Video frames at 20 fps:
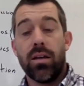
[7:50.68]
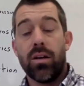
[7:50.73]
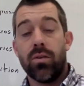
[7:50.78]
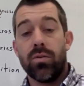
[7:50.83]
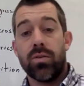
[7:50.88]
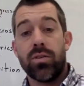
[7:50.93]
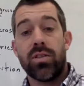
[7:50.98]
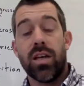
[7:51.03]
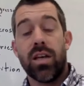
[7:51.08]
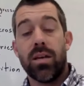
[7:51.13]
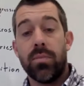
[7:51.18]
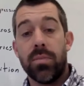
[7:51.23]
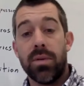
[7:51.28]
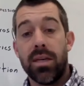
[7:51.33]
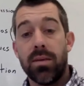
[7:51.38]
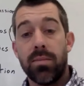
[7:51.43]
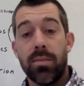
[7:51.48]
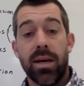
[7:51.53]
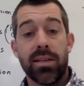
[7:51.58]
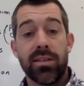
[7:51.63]
send me
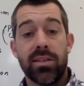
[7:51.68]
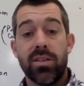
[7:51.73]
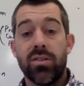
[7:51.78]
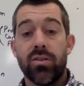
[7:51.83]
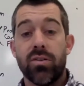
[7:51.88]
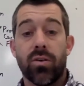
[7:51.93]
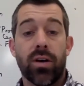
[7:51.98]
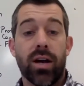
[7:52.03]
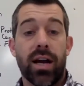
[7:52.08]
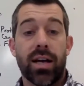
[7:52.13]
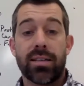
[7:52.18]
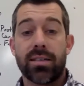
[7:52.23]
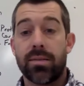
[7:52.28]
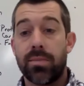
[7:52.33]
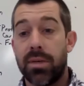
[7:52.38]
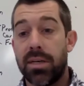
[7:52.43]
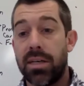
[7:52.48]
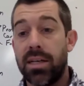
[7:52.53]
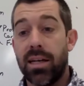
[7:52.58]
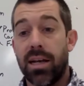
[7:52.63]
a message or ask me,